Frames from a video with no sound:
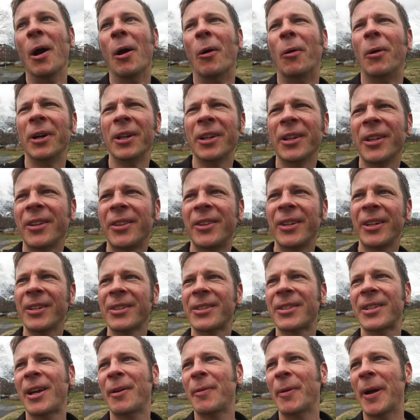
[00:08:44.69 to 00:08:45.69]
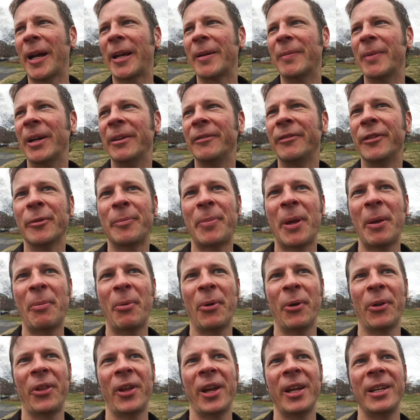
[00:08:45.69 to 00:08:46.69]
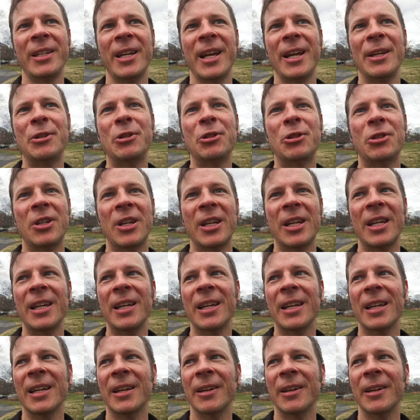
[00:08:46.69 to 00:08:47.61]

one of the things they recommend for people with A D H D